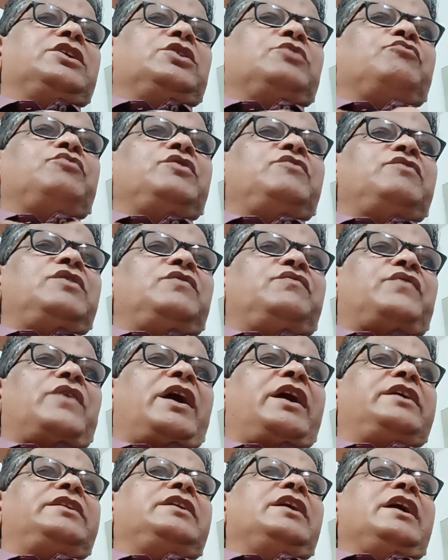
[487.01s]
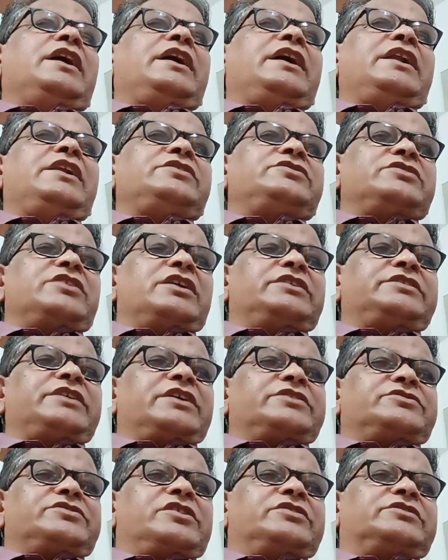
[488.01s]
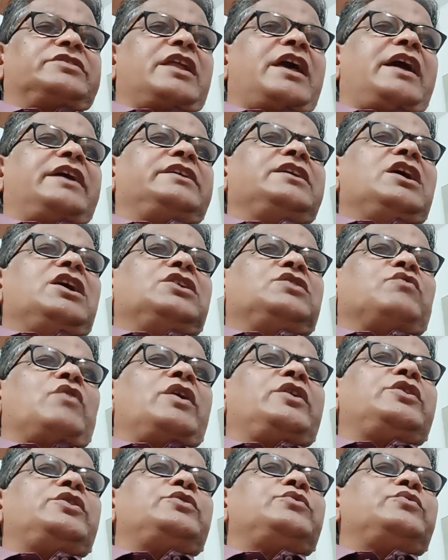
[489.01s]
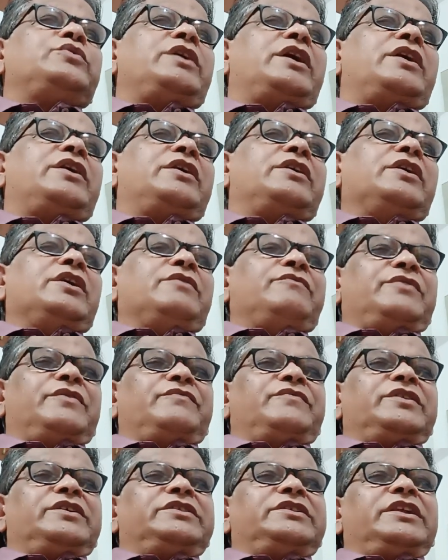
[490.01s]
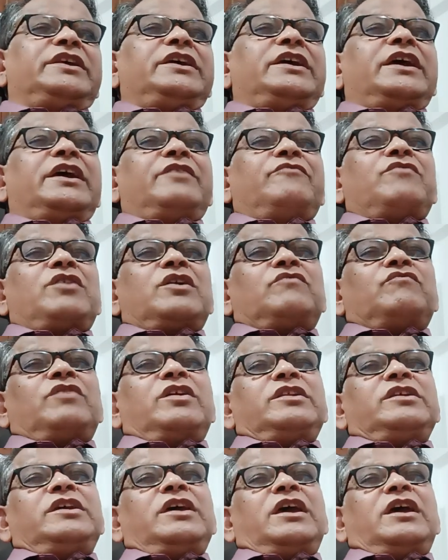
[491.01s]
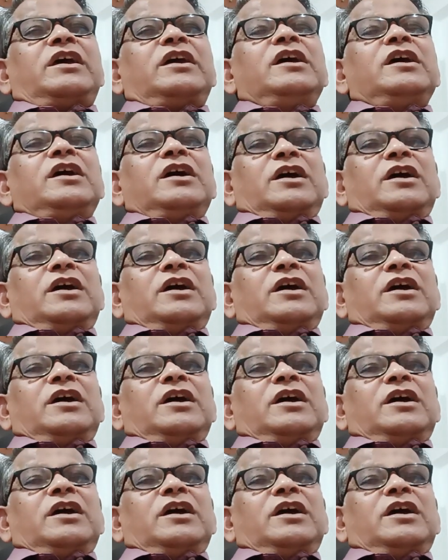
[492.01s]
we will find additional sections like 22A, 53A, 11A,